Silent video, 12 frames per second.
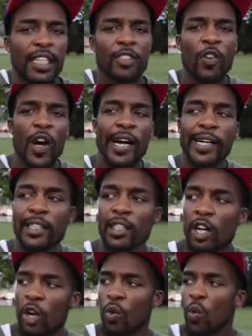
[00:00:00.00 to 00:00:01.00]
as far as
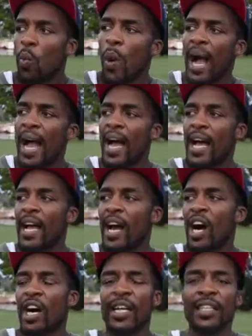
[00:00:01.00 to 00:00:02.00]
why
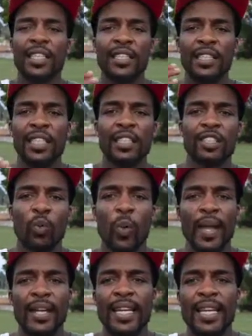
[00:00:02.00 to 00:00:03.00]
our condition is the
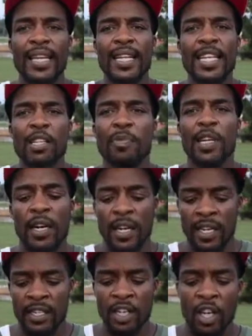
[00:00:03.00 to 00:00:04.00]
way that it is,
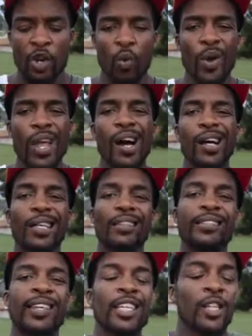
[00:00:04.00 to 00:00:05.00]
because we are
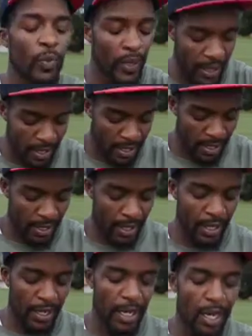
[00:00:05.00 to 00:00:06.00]
continually
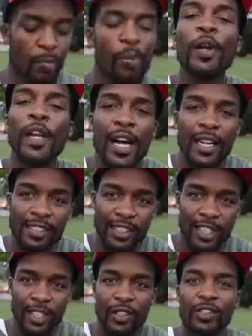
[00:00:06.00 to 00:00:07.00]
putting
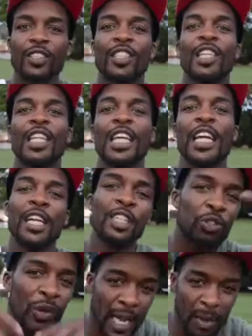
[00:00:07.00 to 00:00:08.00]
ourselves in a
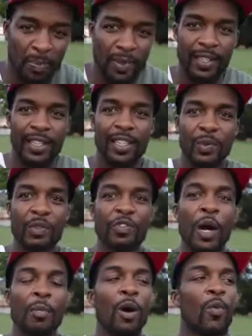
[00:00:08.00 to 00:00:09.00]
trap. We've
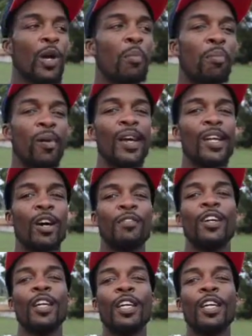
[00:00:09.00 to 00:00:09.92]
come out with a brand of